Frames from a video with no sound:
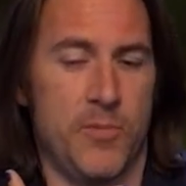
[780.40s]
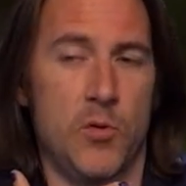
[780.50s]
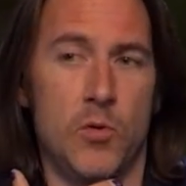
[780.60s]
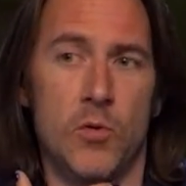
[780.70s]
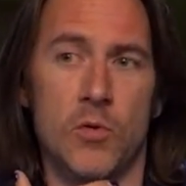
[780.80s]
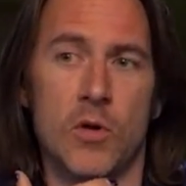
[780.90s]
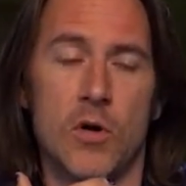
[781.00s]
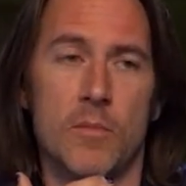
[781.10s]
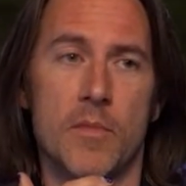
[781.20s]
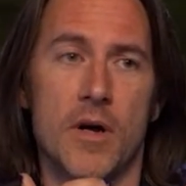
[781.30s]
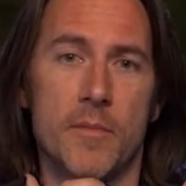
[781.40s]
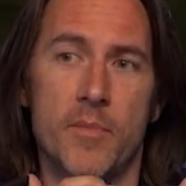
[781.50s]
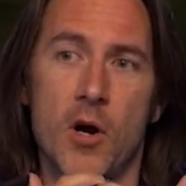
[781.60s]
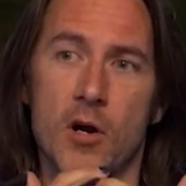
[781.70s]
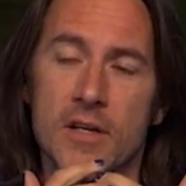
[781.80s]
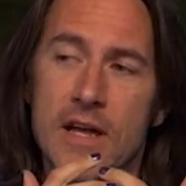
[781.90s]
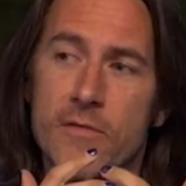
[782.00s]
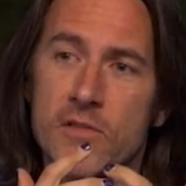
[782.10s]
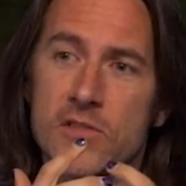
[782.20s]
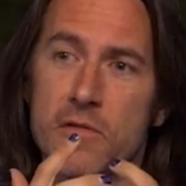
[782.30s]
pull apart
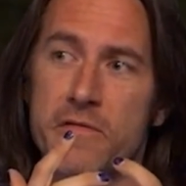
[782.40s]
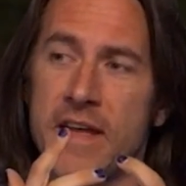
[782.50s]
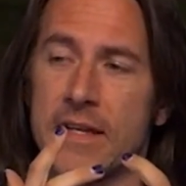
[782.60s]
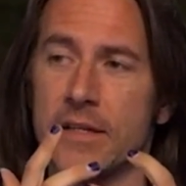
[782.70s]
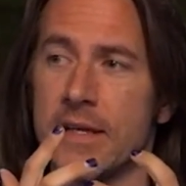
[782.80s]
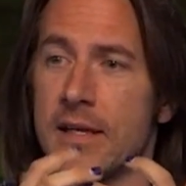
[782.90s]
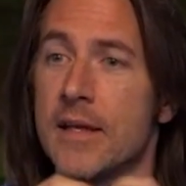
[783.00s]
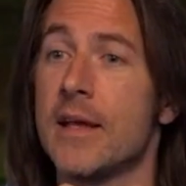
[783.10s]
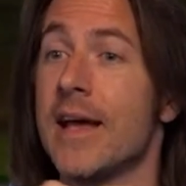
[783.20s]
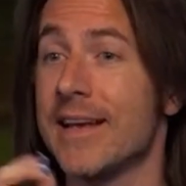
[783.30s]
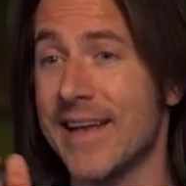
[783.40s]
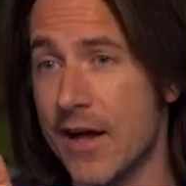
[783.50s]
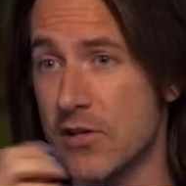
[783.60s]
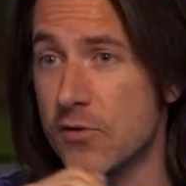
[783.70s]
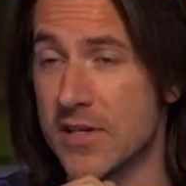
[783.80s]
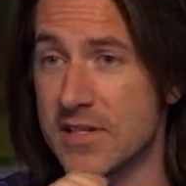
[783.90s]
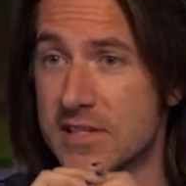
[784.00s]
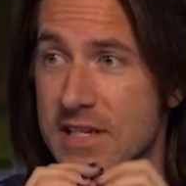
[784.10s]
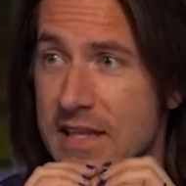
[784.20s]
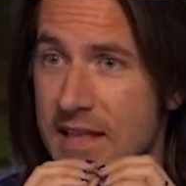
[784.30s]
ever so faintly, and now you can
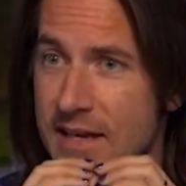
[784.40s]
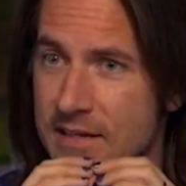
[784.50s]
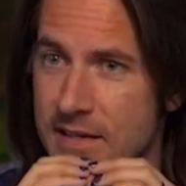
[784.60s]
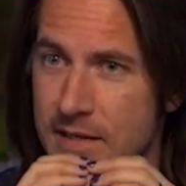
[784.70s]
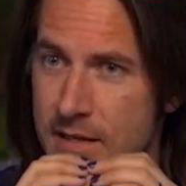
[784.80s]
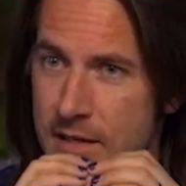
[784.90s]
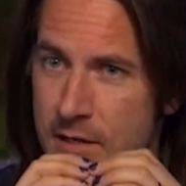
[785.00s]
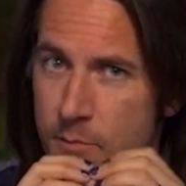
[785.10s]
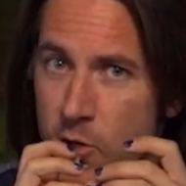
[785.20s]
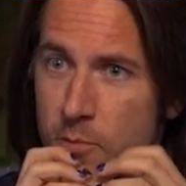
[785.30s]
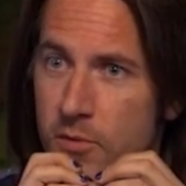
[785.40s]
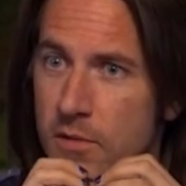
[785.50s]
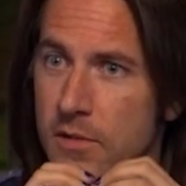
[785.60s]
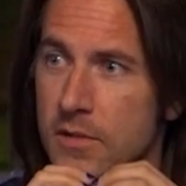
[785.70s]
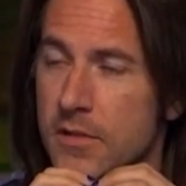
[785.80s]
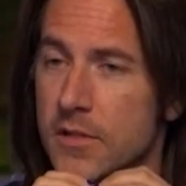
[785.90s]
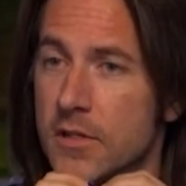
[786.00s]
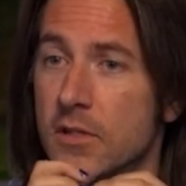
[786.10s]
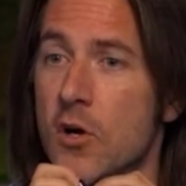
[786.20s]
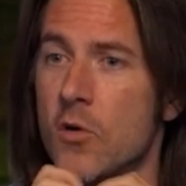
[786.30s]
see that purple
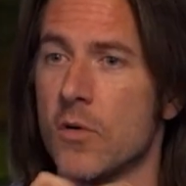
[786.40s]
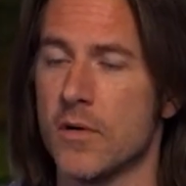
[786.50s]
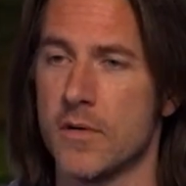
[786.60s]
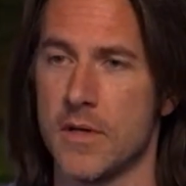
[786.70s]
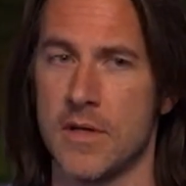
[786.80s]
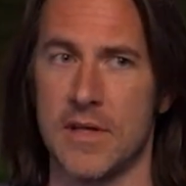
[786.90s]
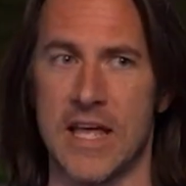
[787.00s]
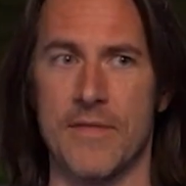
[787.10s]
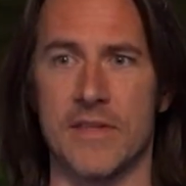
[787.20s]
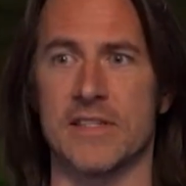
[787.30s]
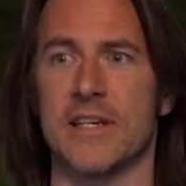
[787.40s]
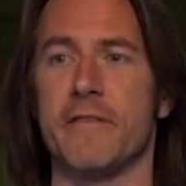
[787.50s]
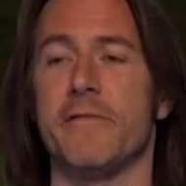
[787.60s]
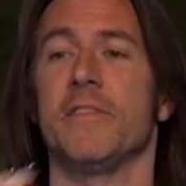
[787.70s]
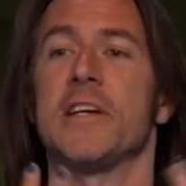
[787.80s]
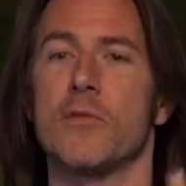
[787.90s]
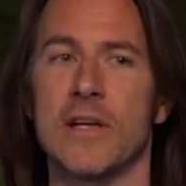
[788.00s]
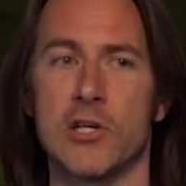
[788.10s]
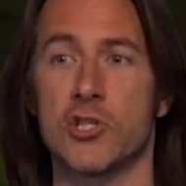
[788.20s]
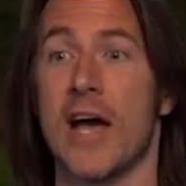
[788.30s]
glow in this kind of
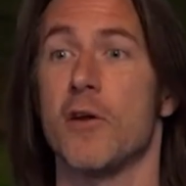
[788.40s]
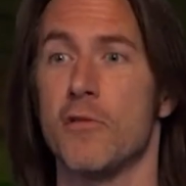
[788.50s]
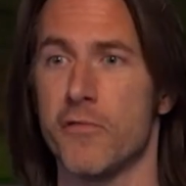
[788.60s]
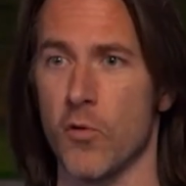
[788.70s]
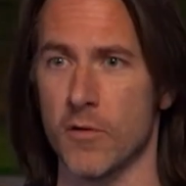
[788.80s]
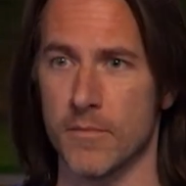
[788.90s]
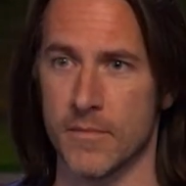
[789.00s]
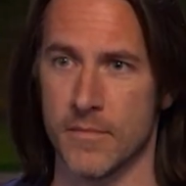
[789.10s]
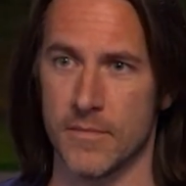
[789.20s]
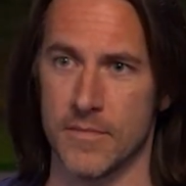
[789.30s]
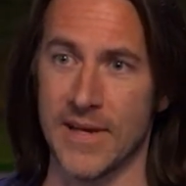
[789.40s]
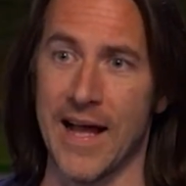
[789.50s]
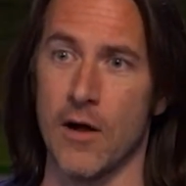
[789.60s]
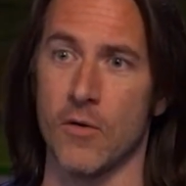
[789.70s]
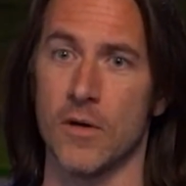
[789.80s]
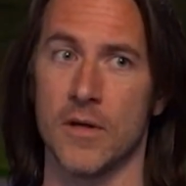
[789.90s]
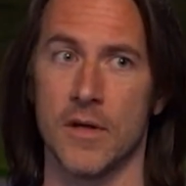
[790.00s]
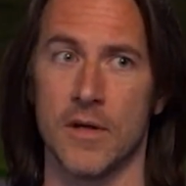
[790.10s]
flickering shadow form. Now,